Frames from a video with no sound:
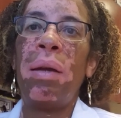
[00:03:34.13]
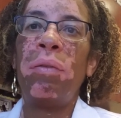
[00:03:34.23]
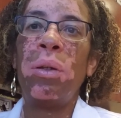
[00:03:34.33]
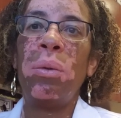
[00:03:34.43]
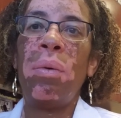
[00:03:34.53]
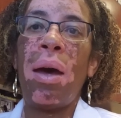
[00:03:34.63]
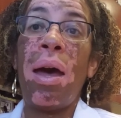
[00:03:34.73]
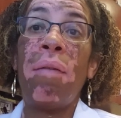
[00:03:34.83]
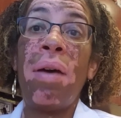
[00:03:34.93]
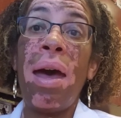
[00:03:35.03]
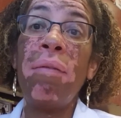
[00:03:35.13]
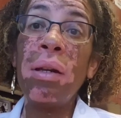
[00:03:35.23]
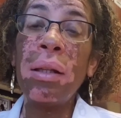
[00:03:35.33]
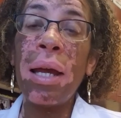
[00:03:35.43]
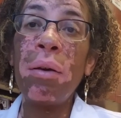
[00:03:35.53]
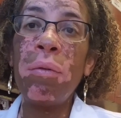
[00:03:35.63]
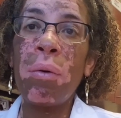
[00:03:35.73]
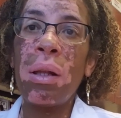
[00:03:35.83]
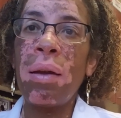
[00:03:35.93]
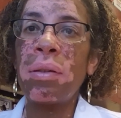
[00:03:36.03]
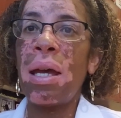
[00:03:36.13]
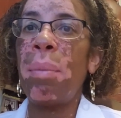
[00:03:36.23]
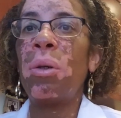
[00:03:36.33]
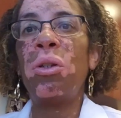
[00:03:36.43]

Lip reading: If you have had vitiligo for a long time,